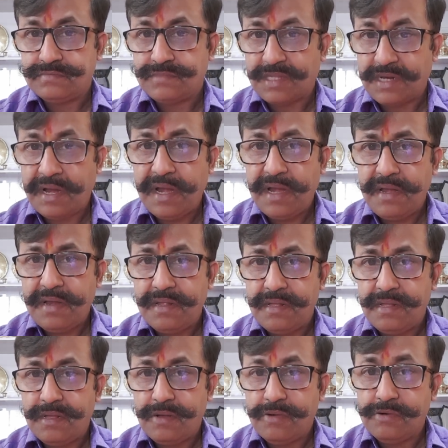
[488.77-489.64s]
right?
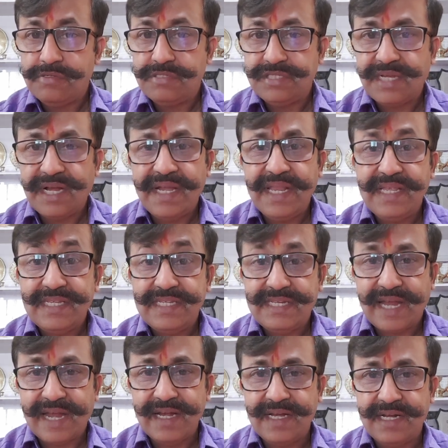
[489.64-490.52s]
Who's setting
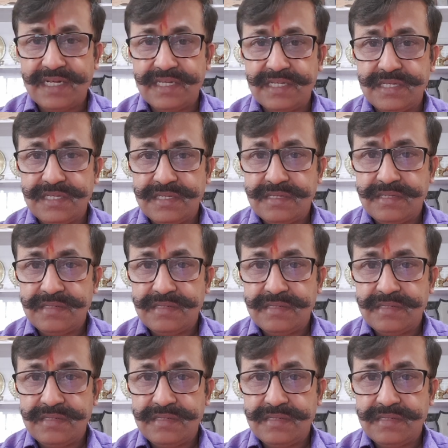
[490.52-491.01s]
standards